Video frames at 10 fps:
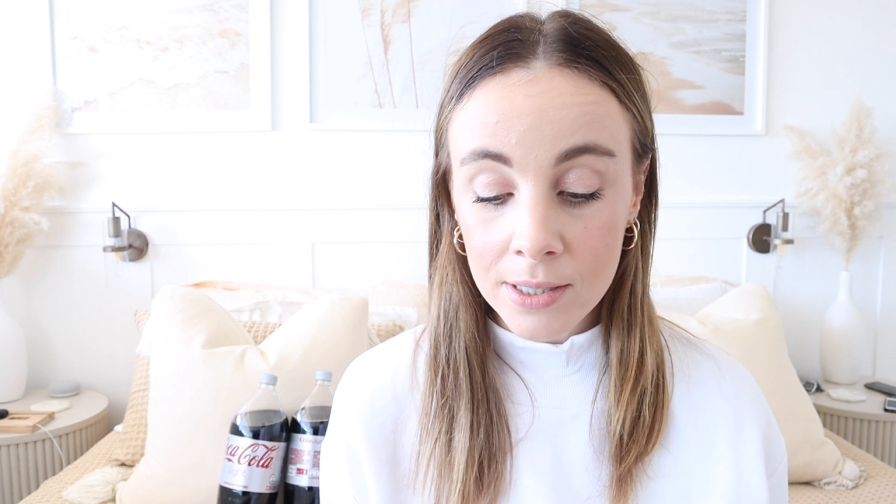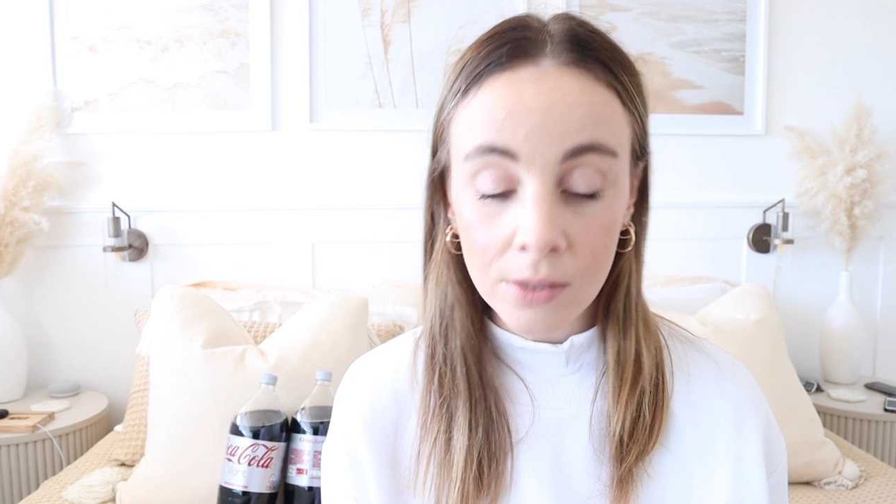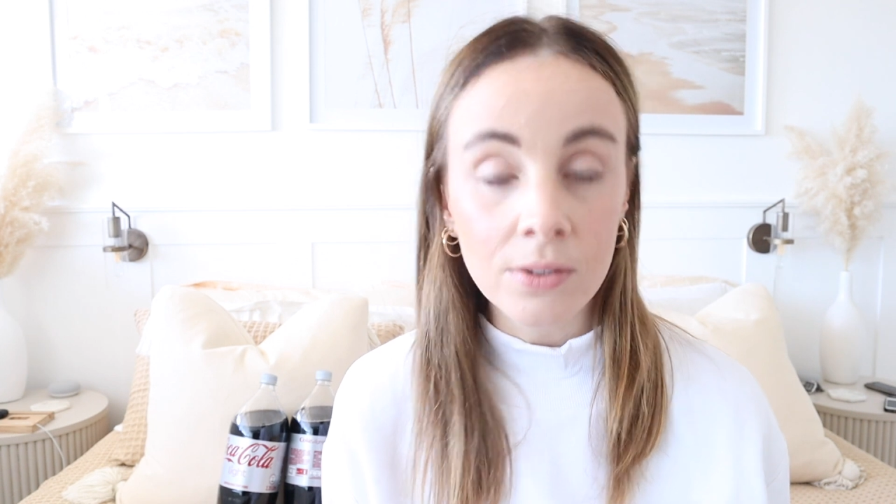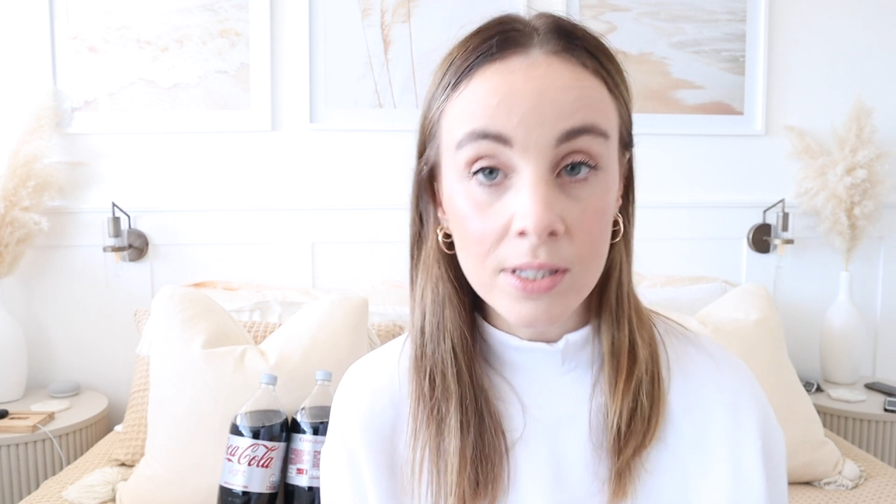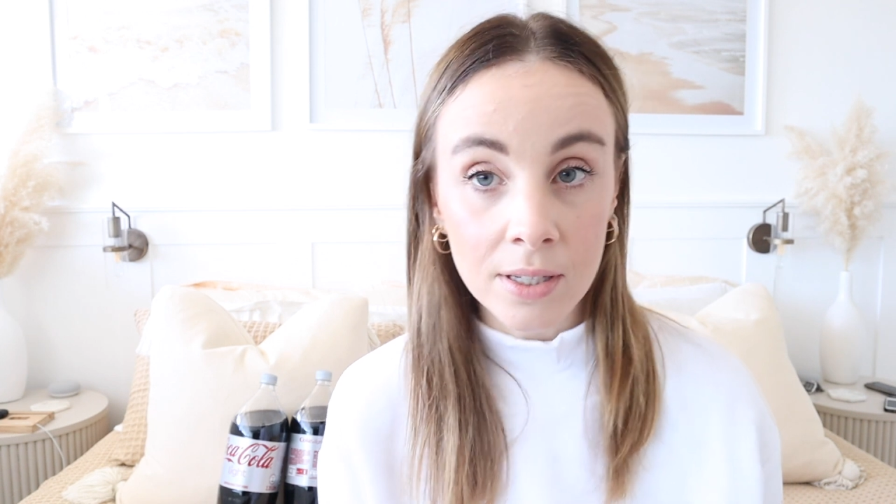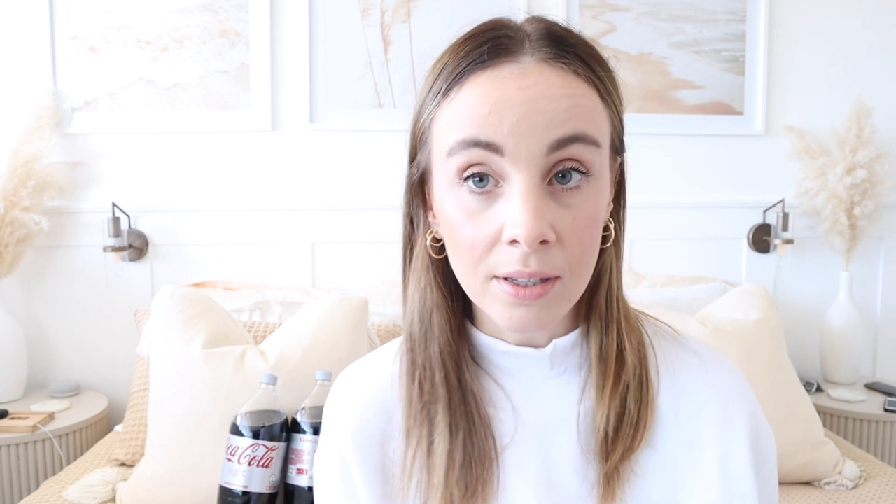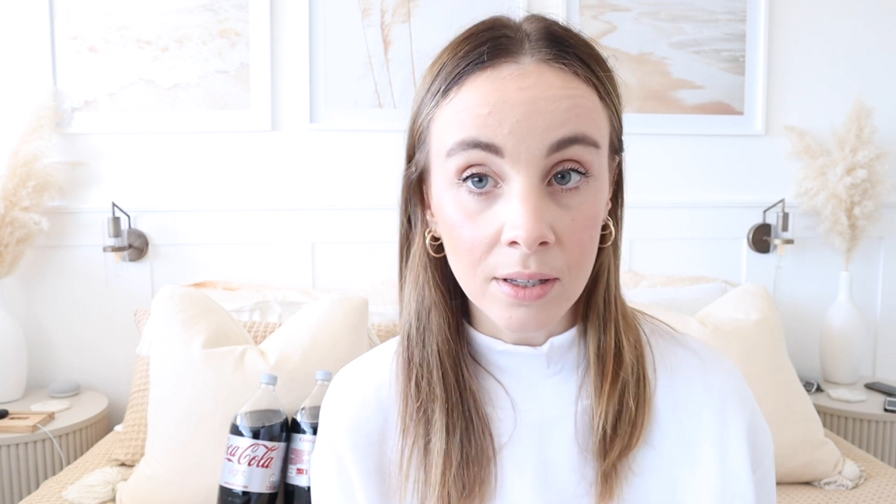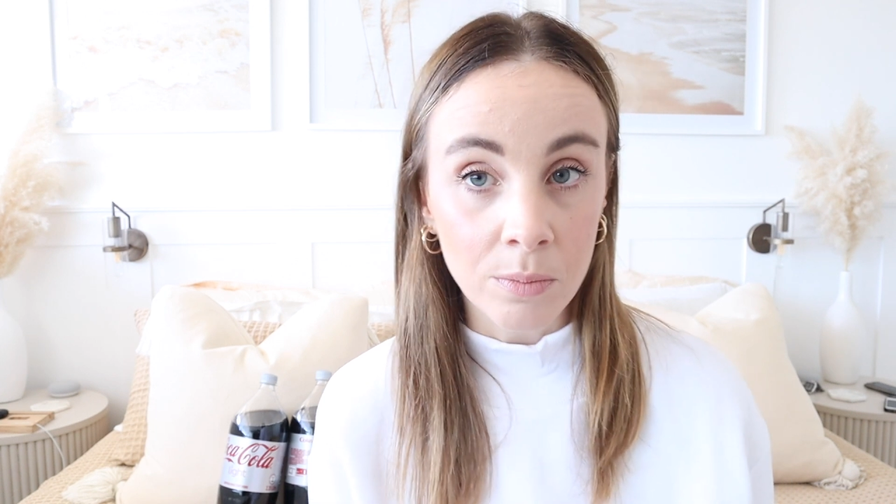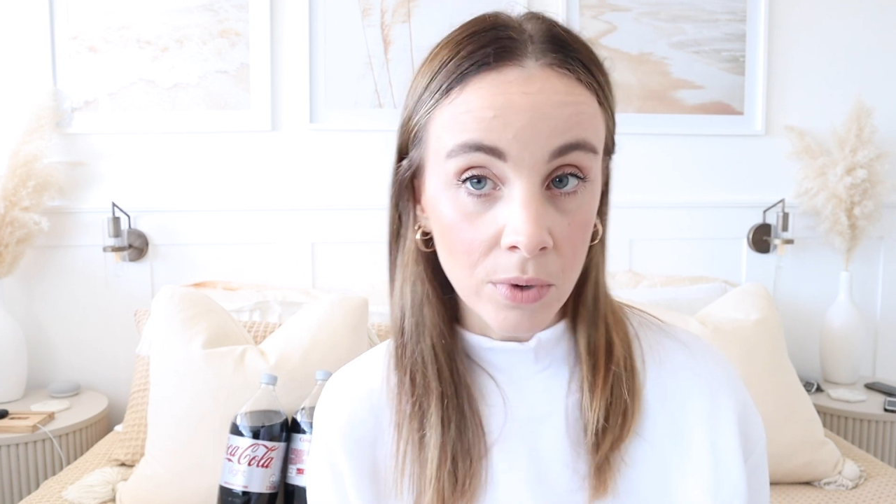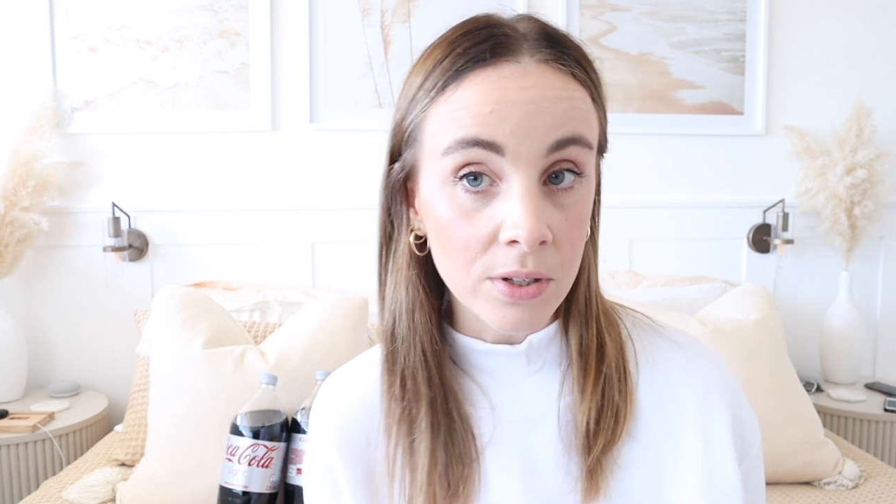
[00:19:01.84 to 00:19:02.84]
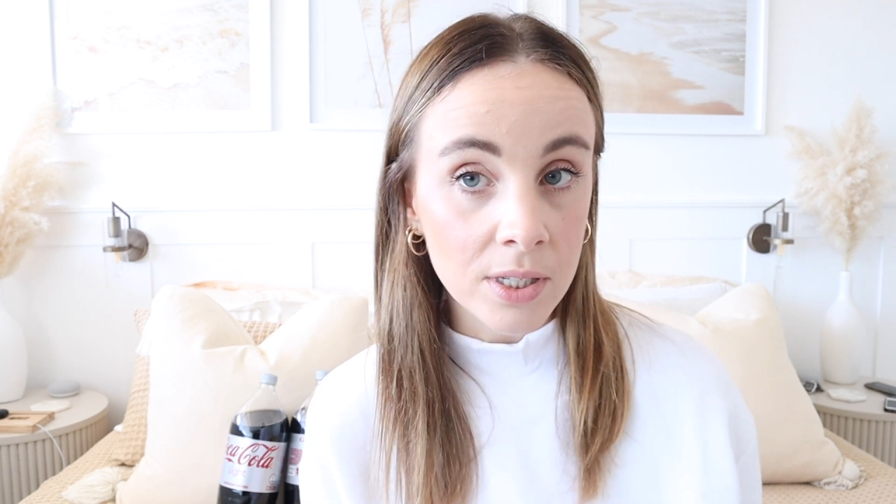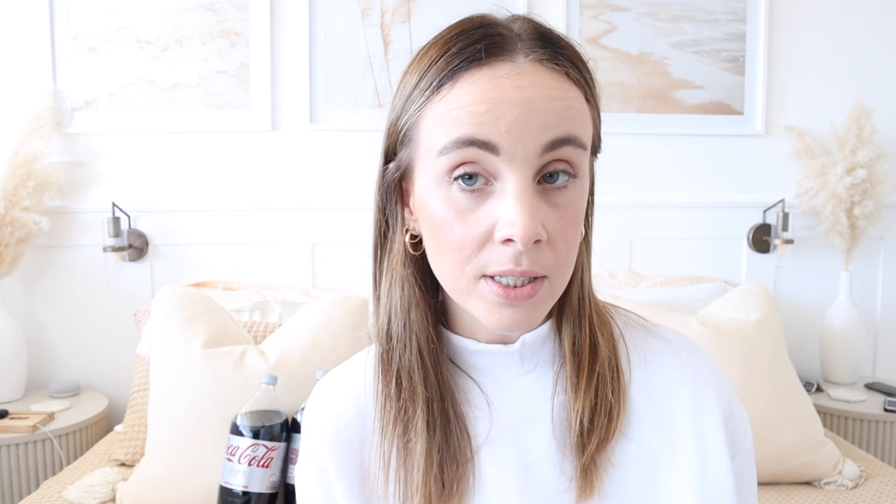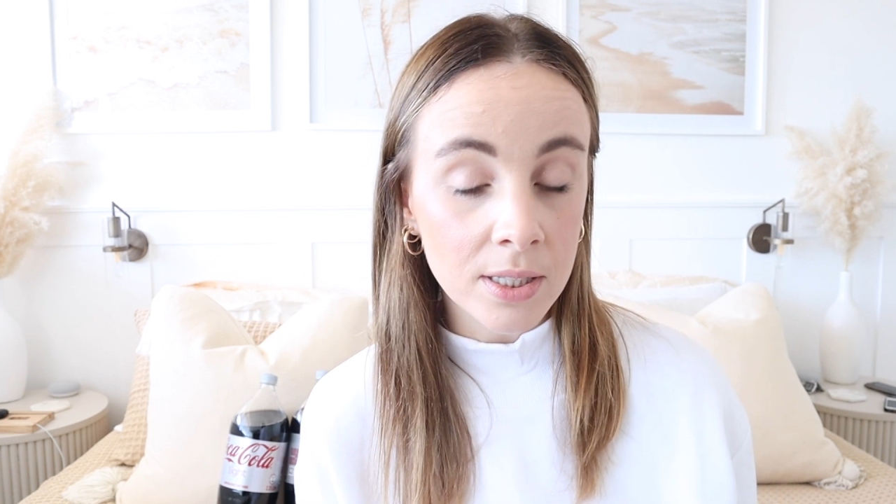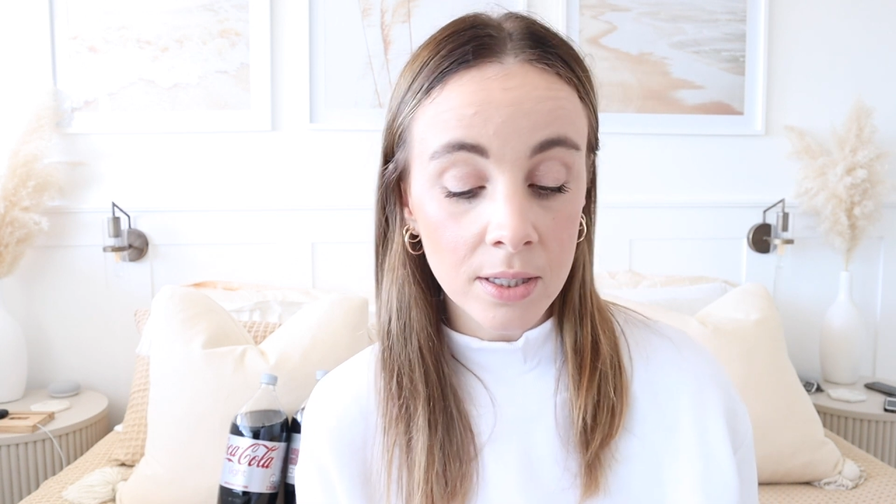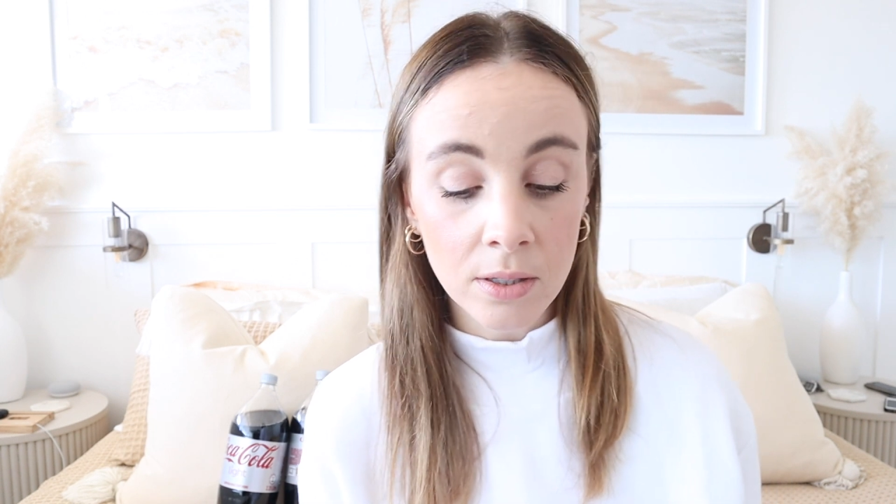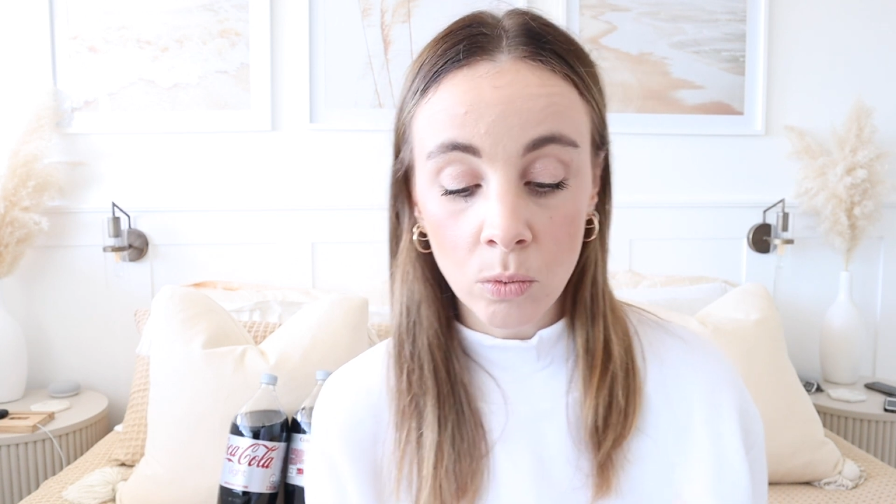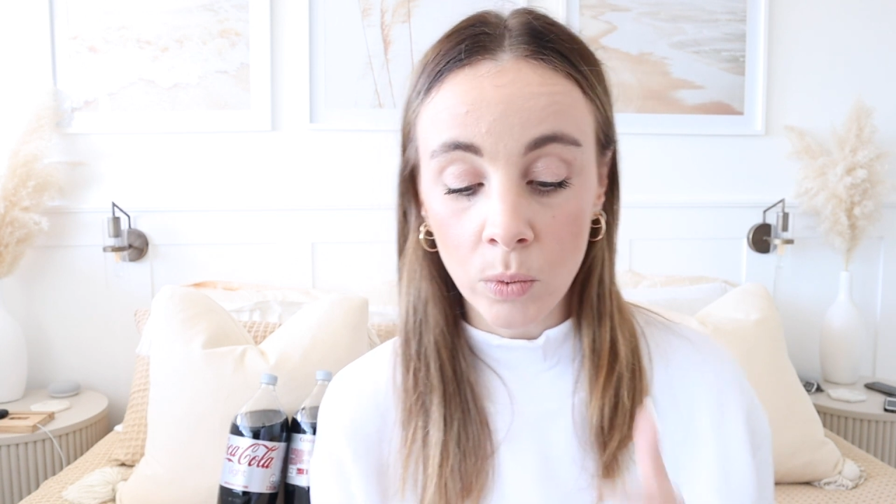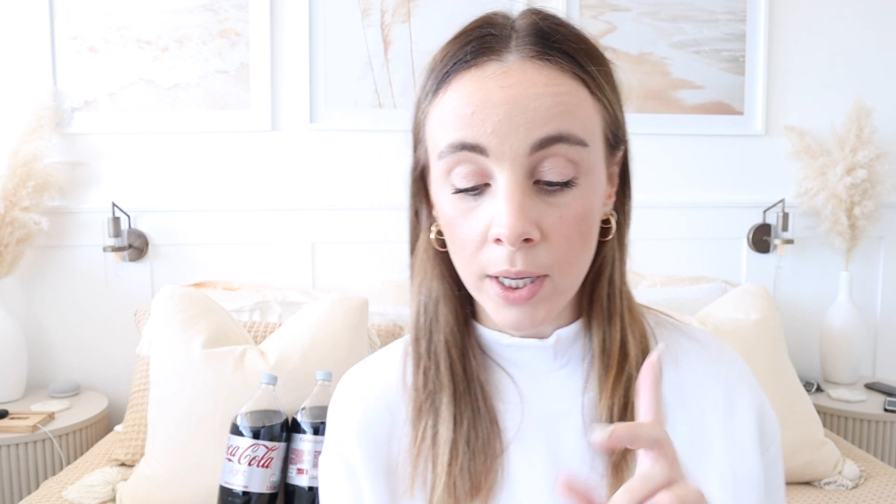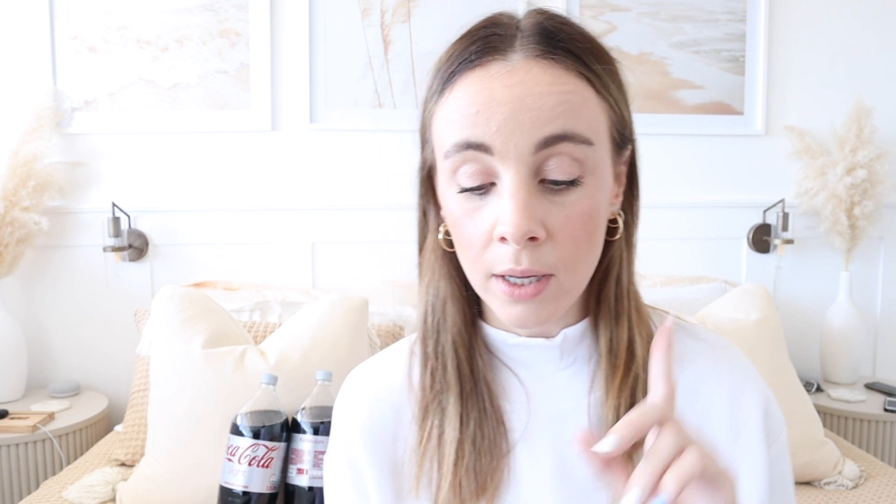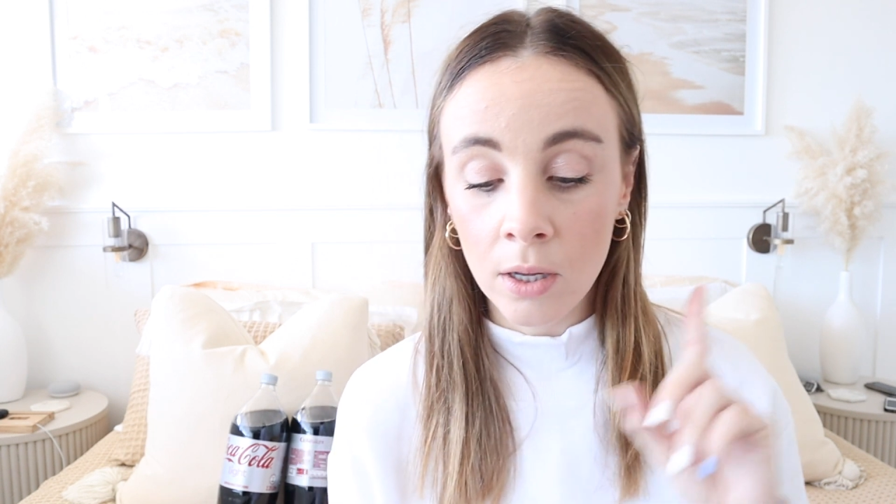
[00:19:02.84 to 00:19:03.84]
still sitting in processing,
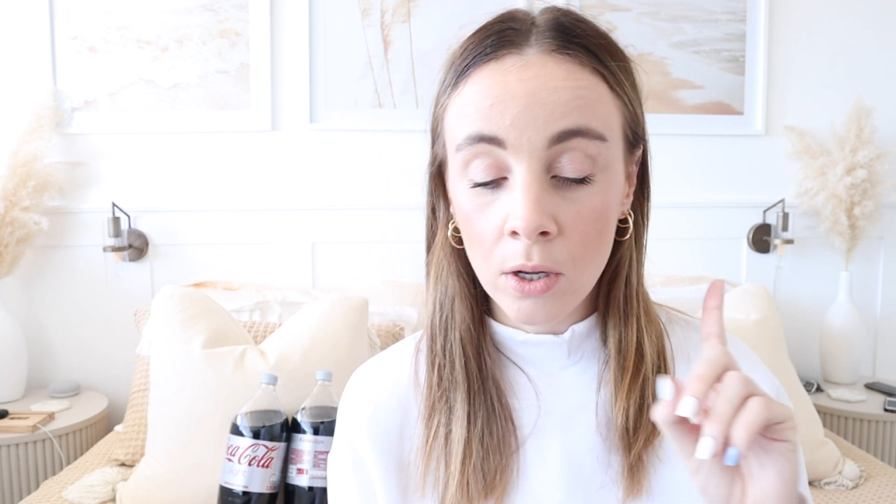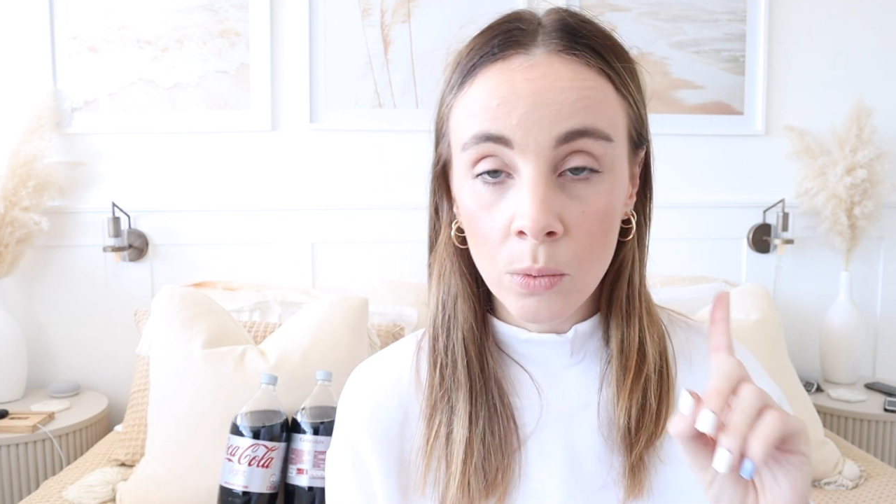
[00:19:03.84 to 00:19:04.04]
where